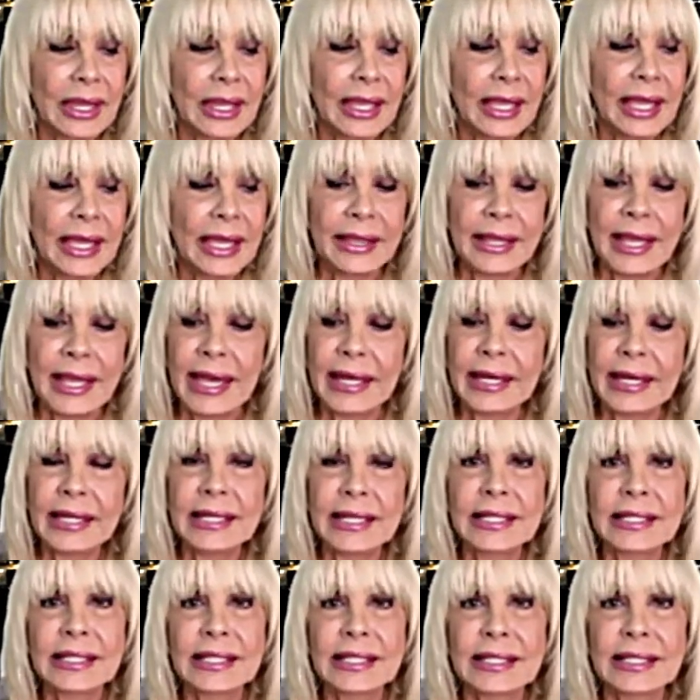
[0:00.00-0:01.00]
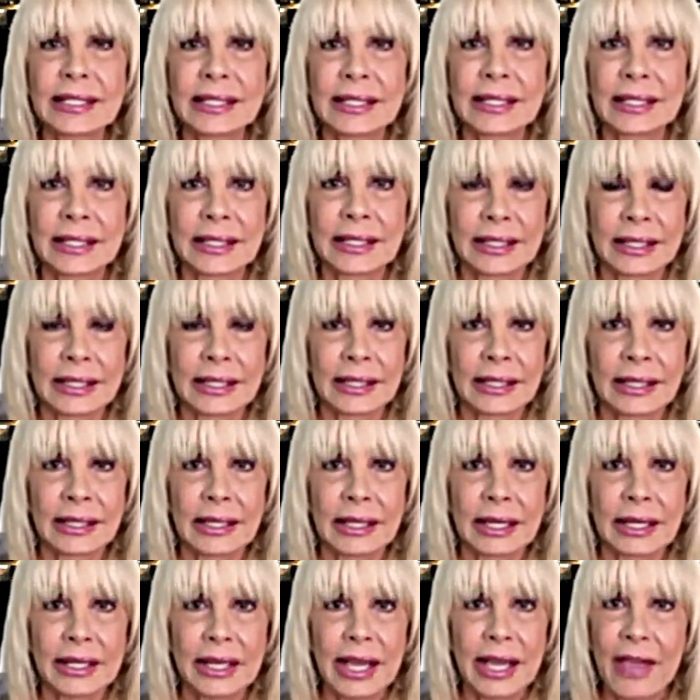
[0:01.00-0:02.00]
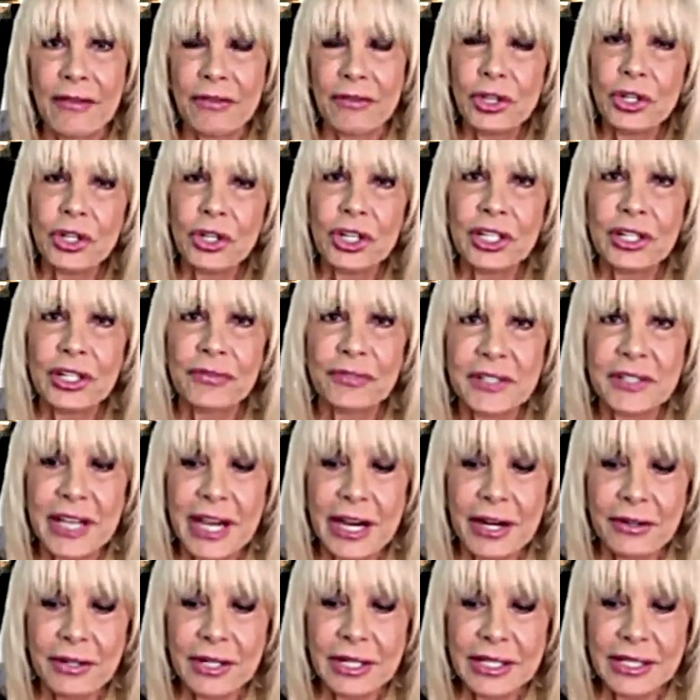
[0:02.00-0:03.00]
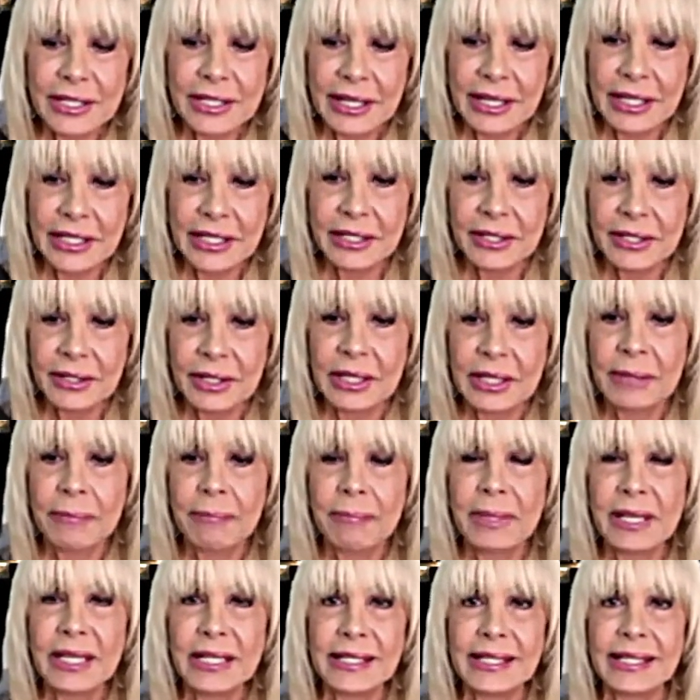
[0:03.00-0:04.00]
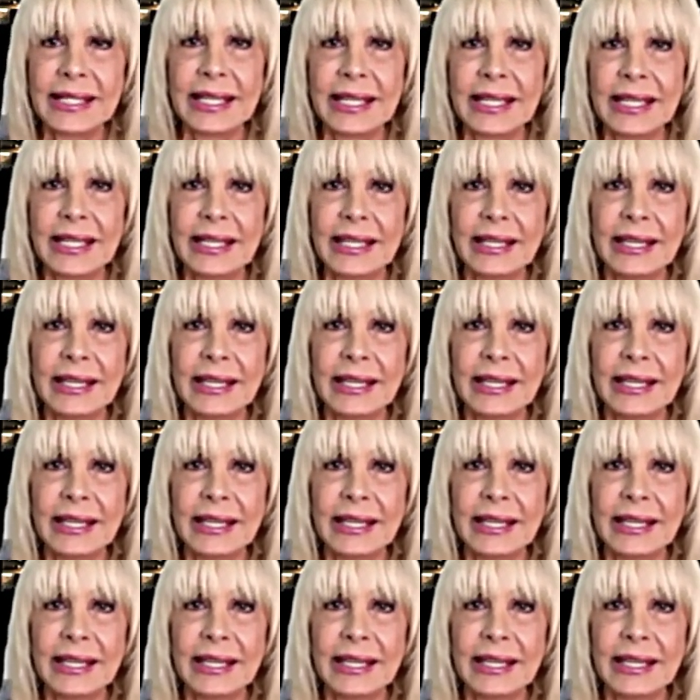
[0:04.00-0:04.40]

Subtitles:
and that is, have you heard of Terrence? He's in BC.